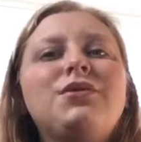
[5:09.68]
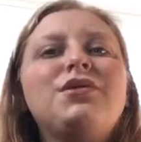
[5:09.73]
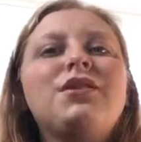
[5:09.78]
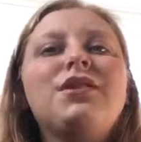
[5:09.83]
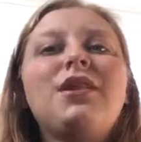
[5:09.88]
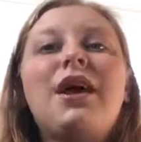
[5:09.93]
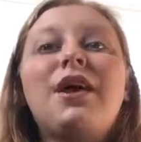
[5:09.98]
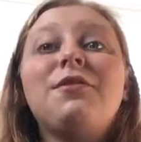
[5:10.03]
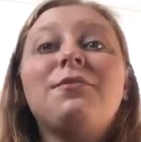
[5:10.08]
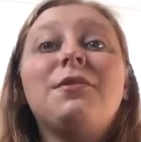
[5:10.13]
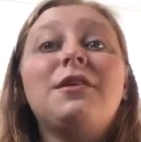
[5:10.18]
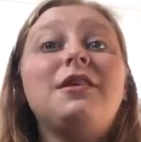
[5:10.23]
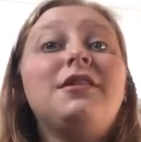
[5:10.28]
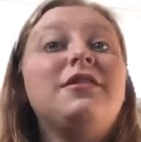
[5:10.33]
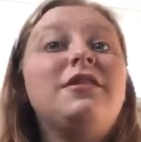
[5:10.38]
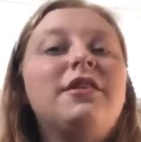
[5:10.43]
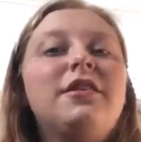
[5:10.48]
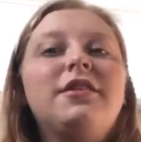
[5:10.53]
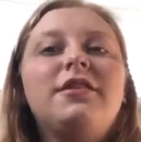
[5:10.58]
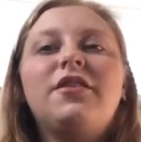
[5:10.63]
was her life but a
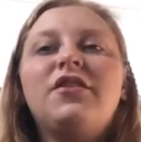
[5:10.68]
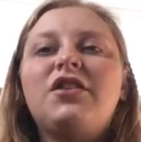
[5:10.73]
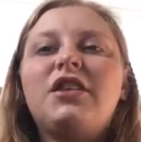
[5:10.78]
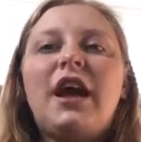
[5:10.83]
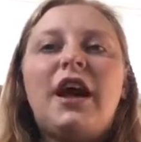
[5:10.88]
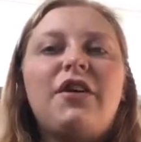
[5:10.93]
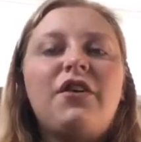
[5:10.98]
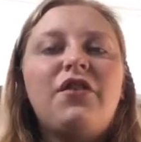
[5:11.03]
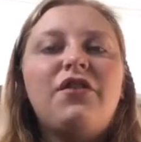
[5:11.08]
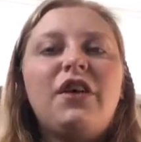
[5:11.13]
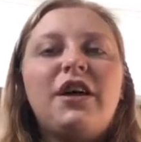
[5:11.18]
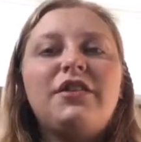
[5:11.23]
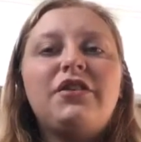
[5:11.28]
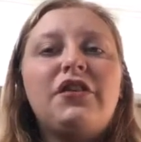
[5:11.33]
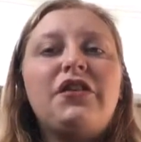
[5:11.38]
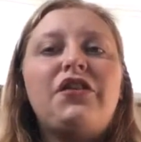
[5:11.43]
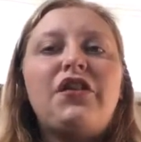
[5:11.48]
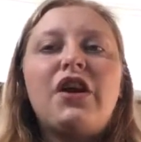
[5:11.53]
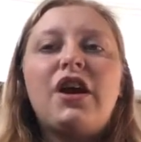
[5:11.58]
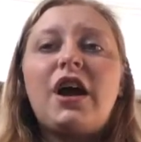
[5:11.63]
series of
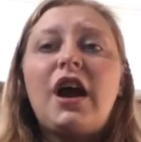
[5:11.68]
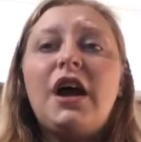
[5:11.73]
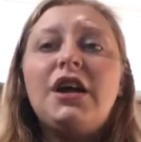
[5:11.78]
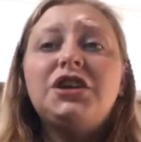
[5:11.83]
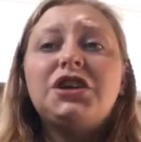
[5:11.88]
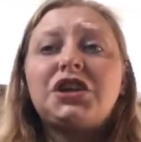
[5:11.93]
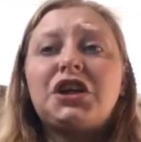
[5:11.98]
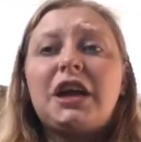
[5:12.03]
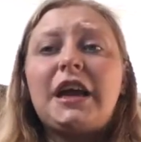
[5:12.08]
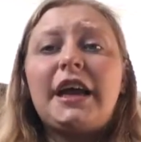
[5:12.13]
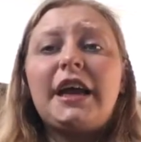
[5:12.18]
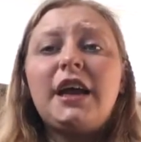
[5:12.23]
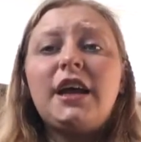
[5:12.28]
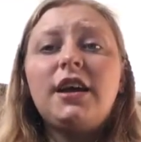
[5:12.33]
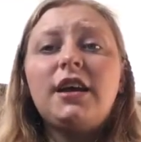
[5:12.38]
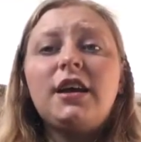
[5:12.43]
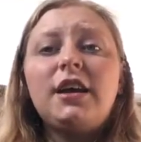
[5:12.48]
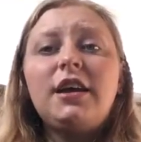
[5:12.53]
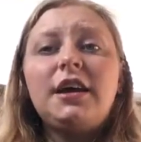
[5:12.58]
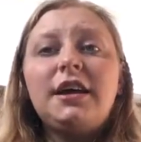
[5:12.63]
sacrifices for her country?
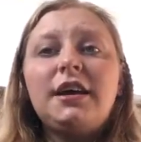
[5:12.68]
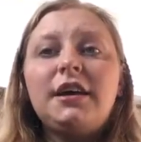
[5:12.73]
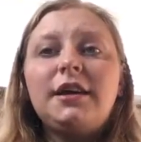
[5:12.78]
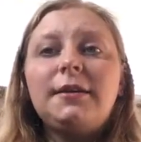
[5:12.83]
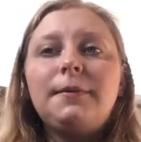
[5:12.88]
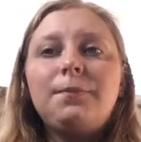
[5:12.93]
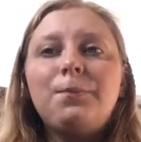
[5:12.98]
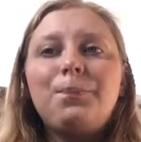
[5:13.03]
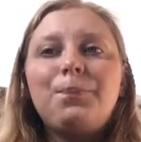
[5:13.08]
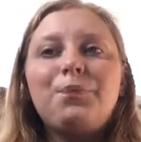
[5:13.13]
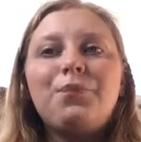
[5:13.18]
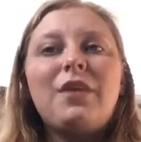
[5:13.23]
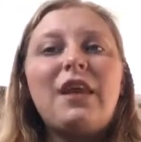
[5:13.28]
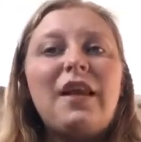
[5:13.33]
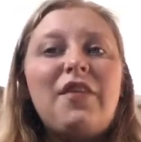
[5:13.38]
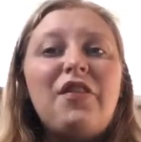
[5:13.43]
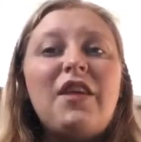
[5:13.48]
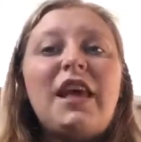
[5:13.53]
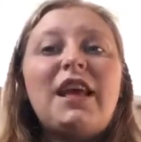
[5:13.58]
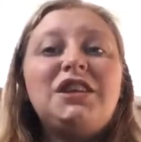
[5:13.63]

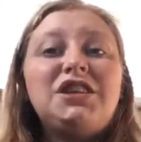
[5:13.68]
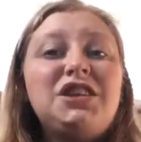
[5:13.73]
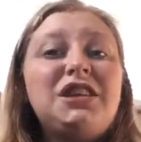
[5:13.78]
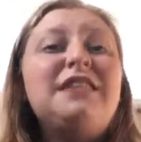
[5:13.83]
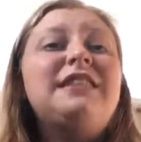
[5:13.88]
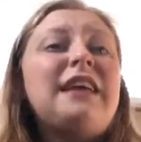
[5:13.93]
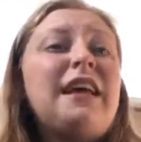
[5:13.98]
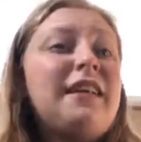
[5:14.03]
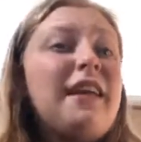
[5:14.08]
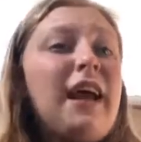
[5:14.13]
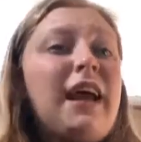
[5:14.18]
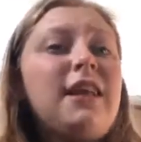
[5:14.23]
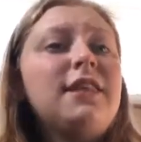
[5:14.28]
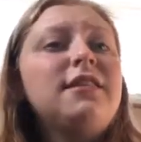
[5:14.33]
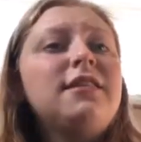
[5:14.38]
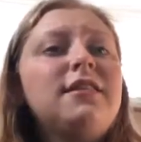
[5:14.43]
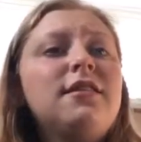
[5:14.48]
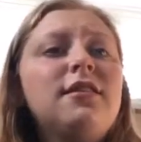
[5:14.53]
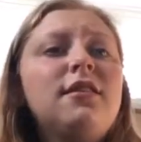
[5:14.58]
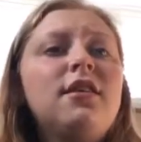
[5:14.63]
In the end, she said
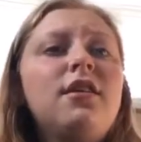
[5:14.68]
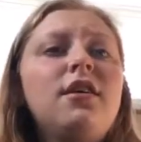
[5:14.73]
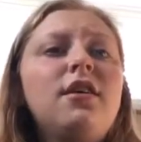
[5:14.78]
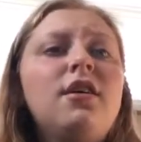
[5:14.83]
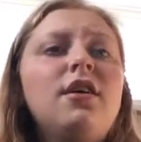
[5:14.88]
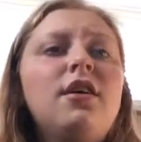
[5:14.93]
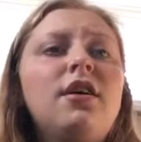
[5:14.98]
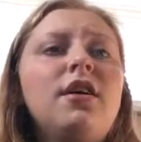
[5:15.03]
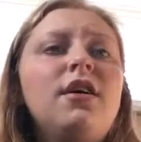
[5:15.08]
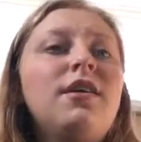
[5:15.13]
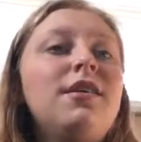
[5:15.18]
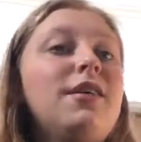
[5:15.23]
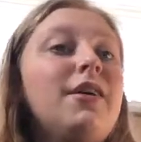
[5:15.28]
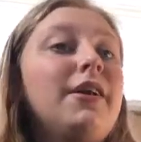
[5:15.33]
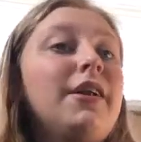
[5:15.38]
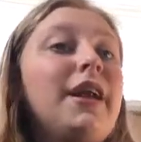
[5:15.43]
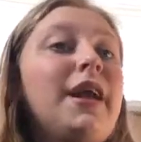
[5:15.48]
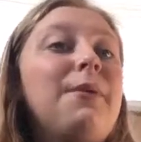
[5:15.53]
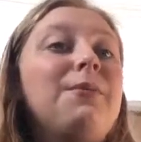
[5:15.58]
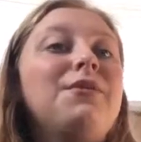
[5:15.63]
yes.
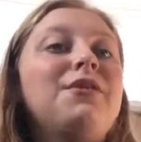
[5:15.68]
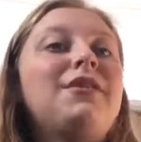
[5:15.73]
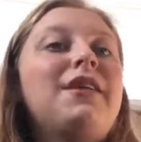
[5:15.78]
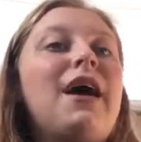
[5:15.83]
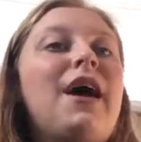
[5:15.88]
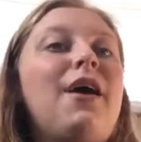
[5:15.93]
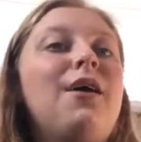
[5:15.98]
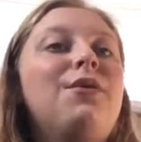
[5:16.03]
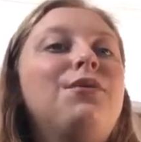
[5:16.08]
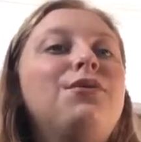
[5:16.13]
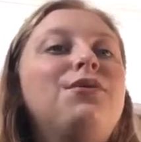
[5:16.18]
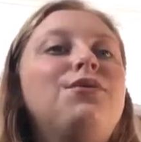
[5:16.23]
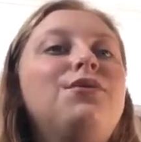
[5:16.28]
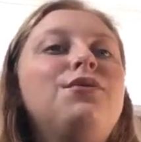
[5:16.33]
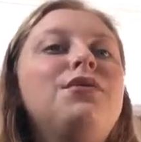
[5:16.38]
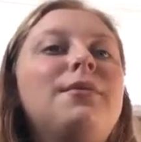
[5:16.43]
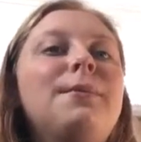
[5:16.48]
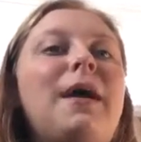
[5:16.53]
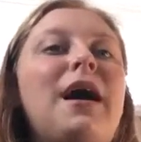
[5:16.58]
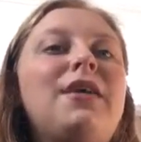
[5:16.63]
Her name was now
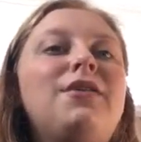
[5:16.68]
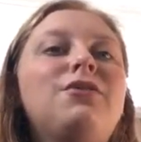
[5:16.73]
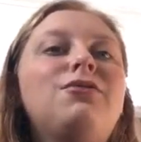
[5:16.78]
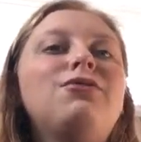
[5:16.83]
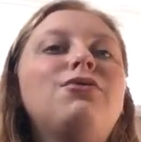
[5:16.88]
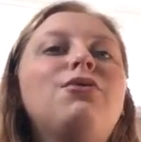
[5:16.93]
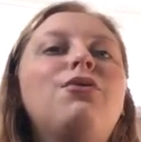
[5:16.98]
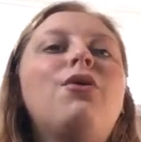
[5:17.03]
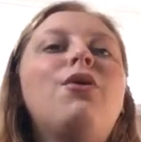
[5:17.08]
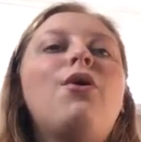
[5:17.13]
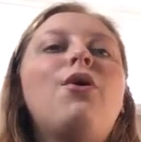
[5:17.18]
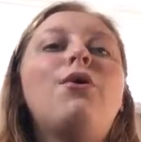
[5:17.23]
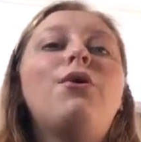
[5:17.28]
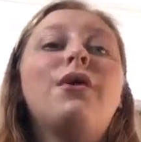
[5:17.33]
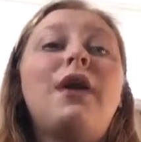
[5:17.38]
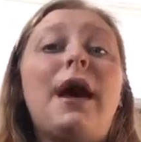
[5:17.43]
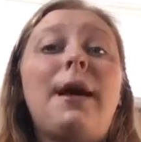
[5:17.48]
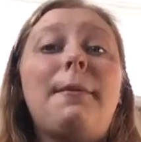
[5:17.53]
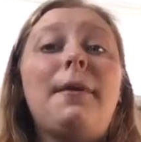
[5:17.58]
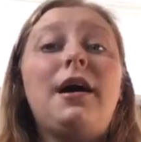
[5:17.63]
Sutematsu
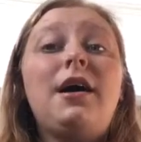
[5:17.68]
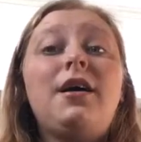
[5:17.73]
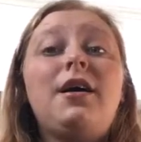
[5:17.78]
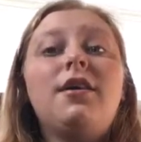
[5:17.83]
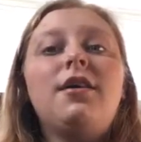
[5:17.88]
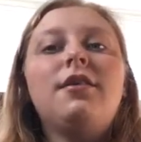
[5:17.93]
Oyama.